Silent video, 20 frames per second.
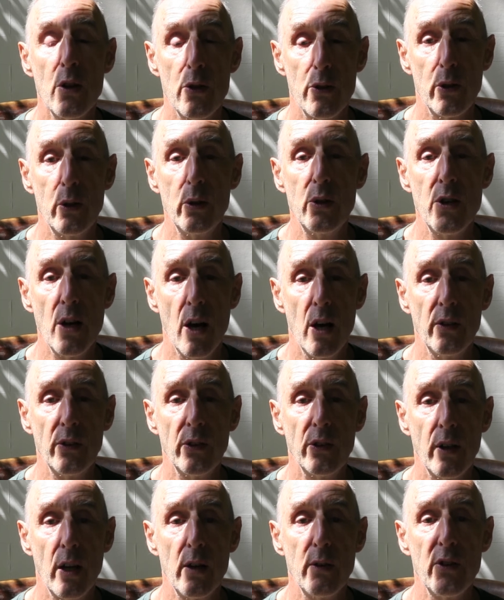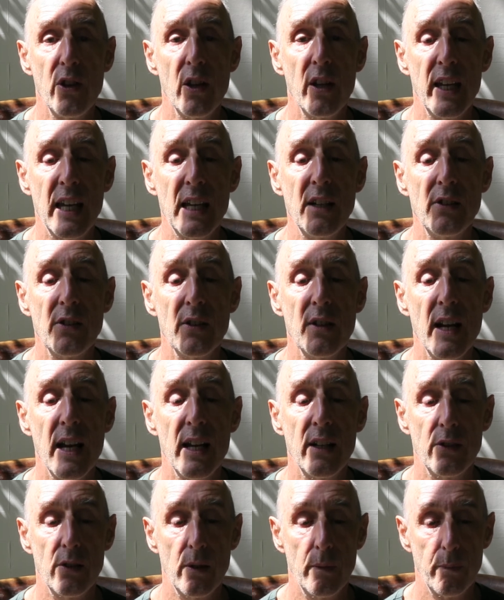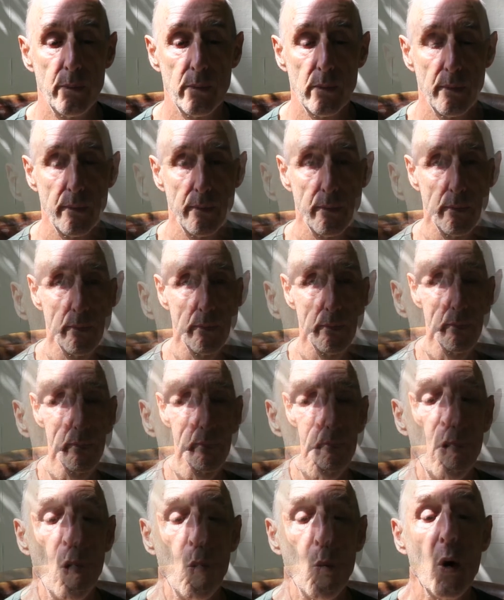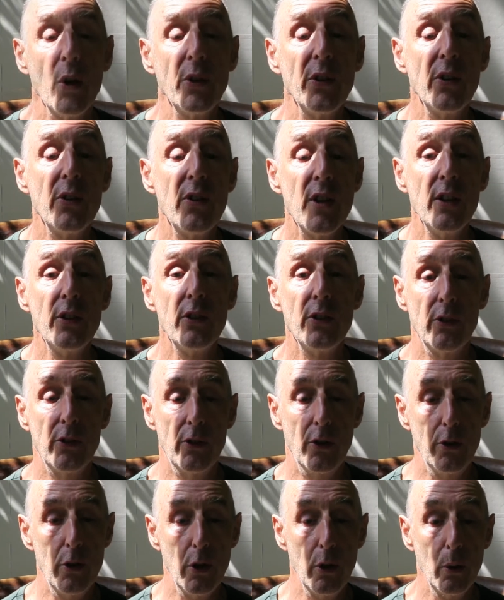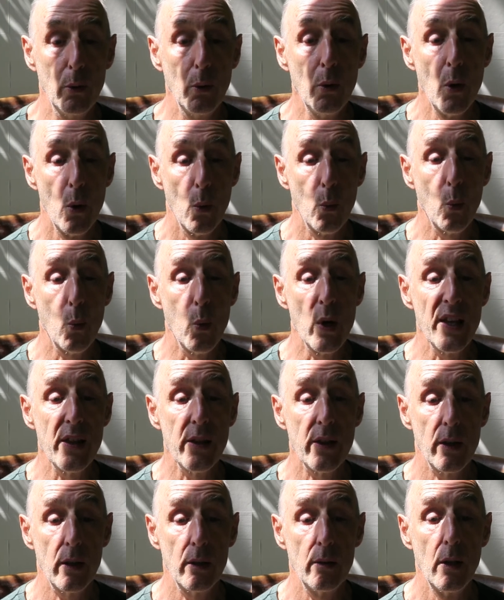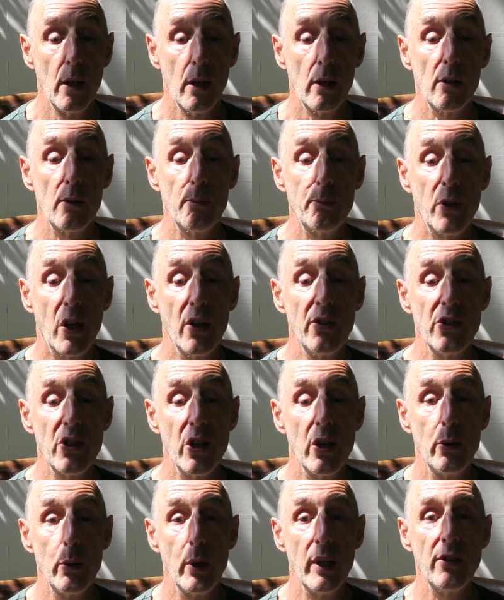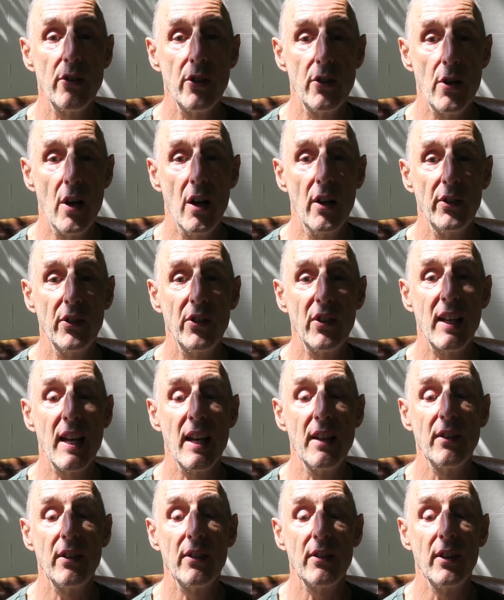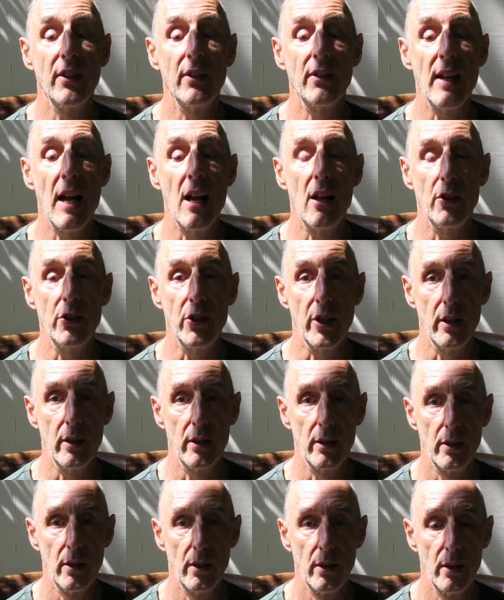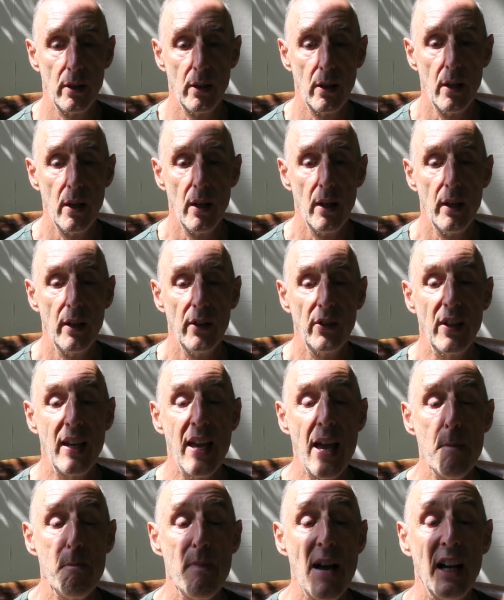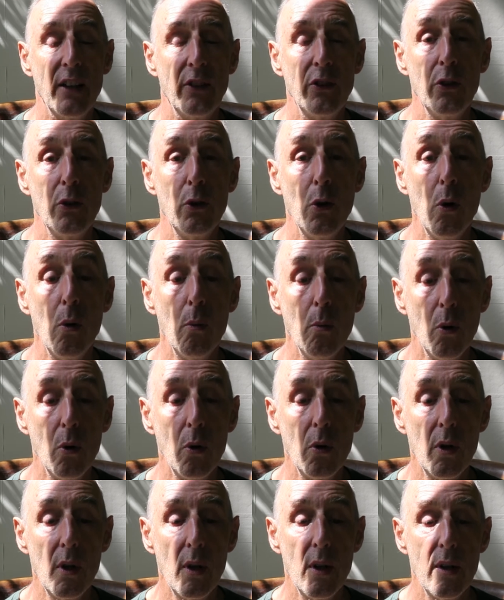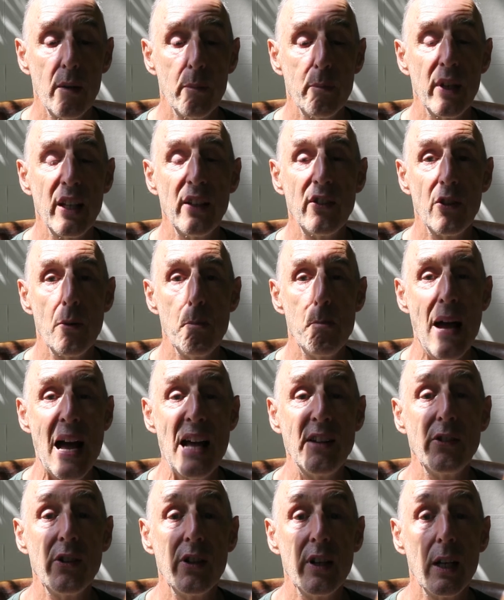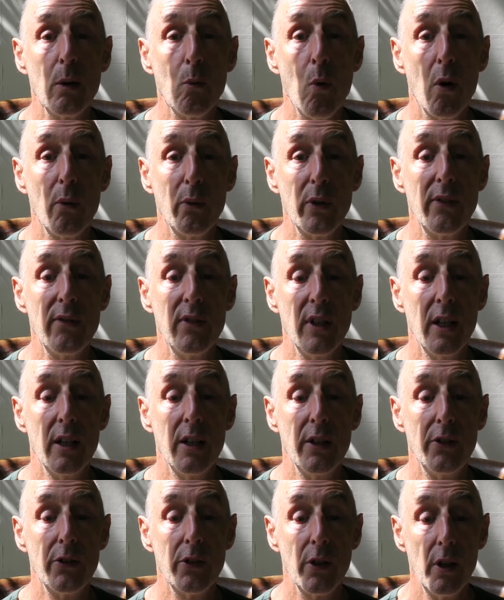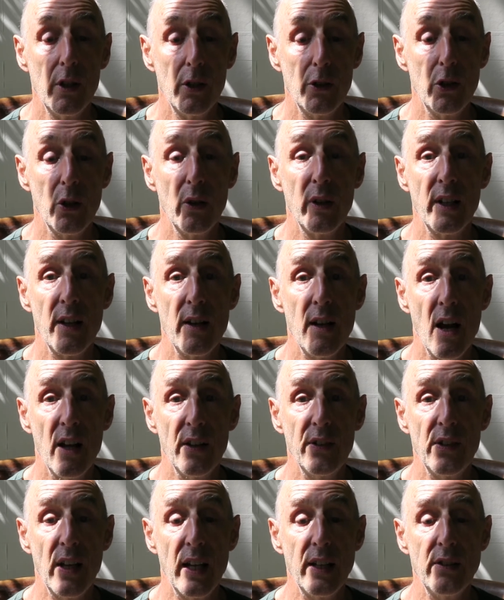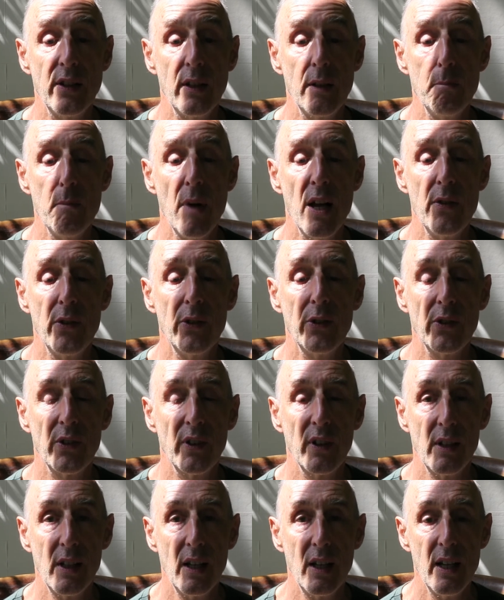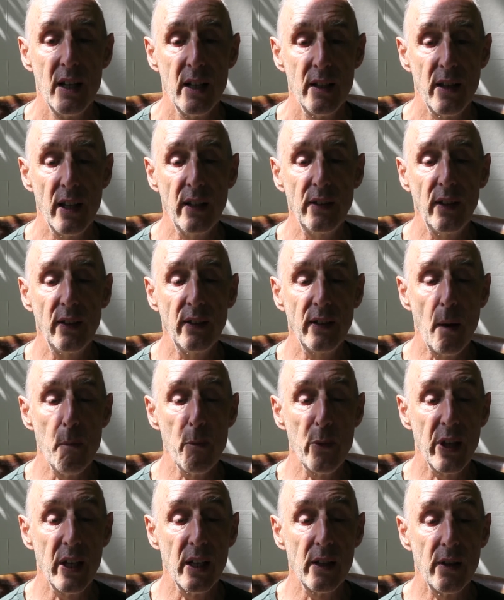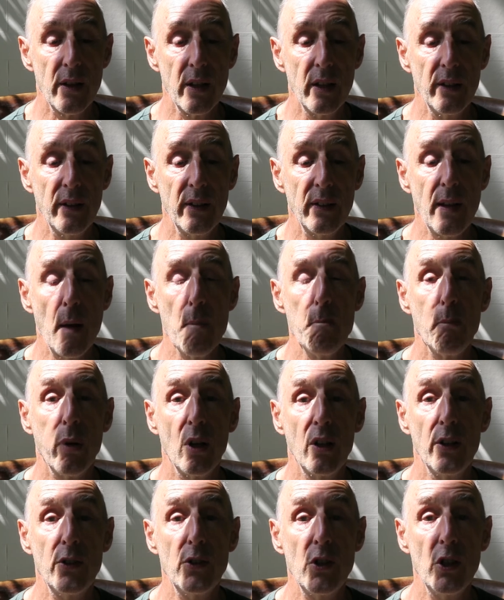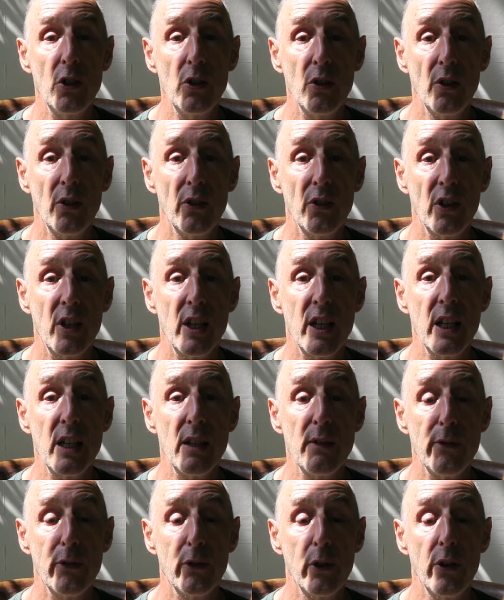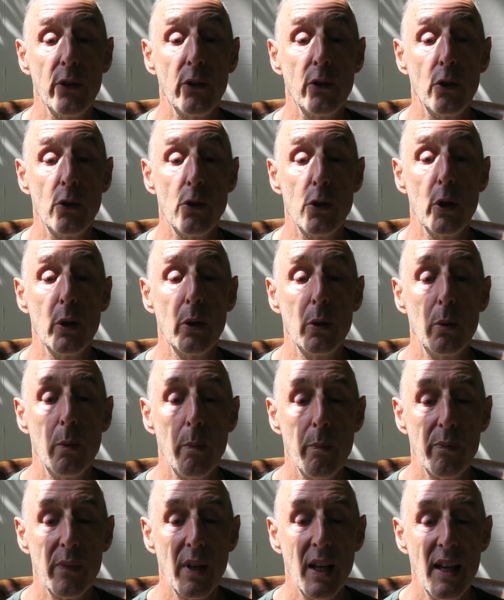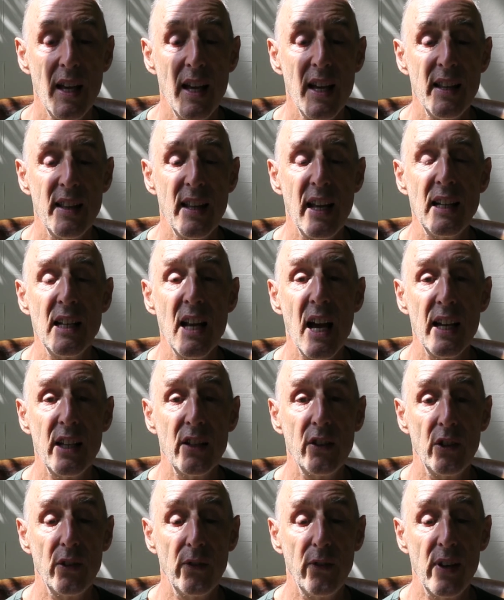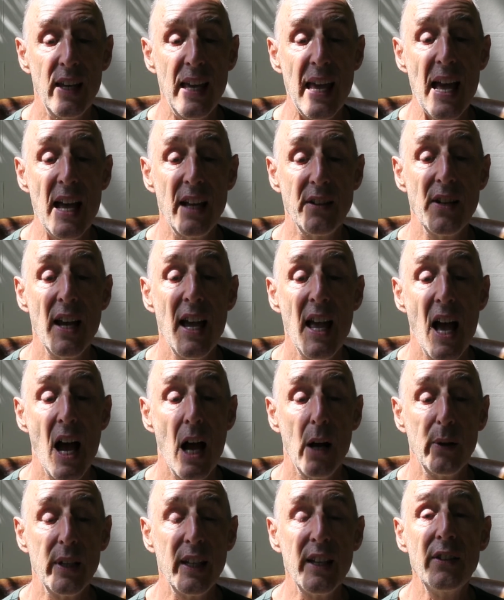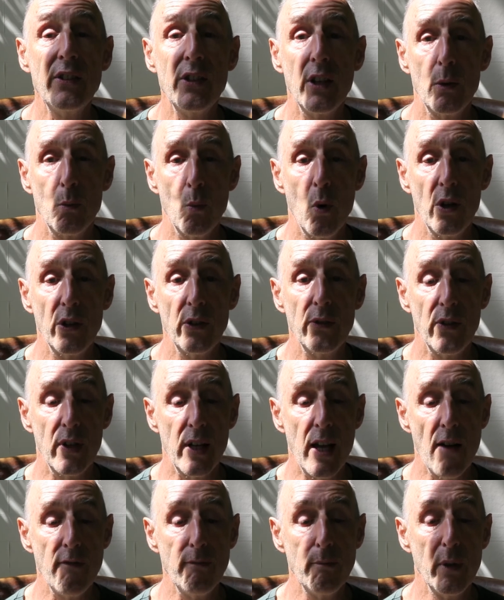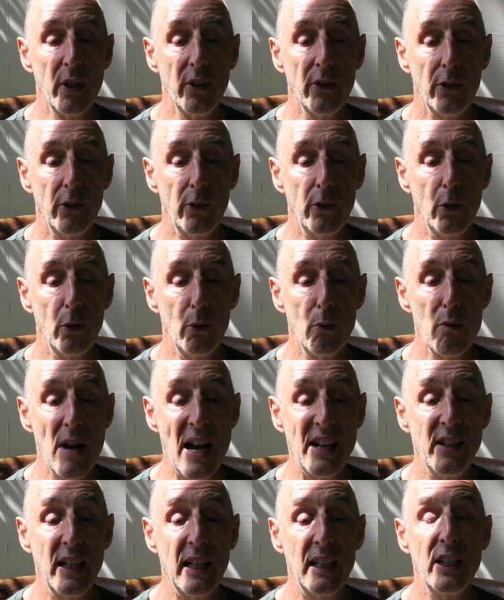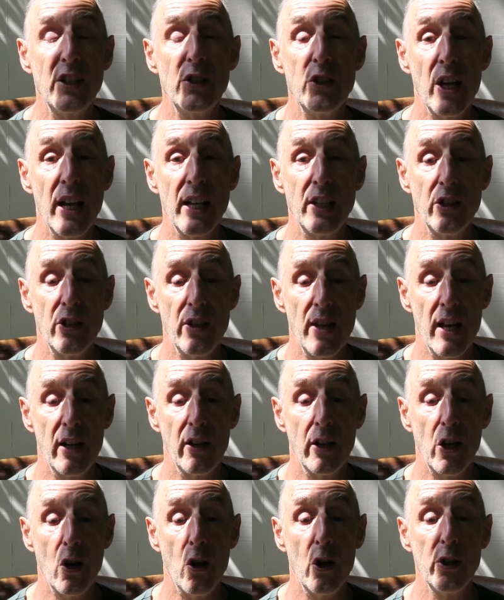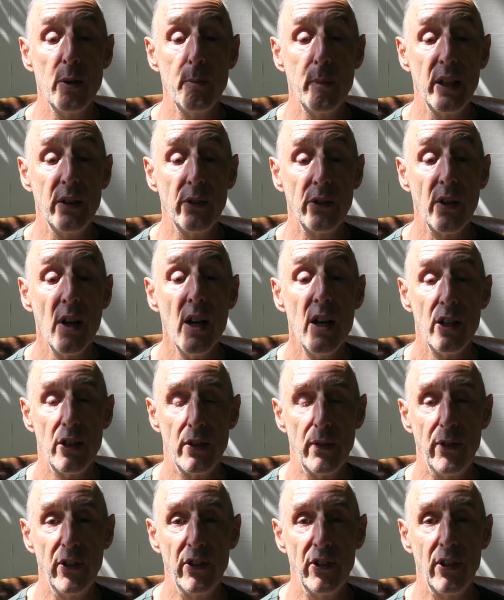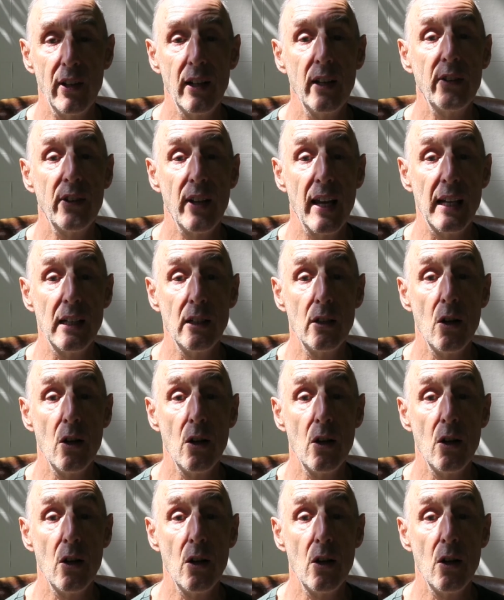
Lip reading: through dance over the internet. But what has this to do with continuing to dance against nostalgia? To get back to normal means abandoning what we've learnt during the last 18 months. This is something that some politicians are keen for us to do. They'd like us to forget how easy it was for governments to radically change their economies to facilitate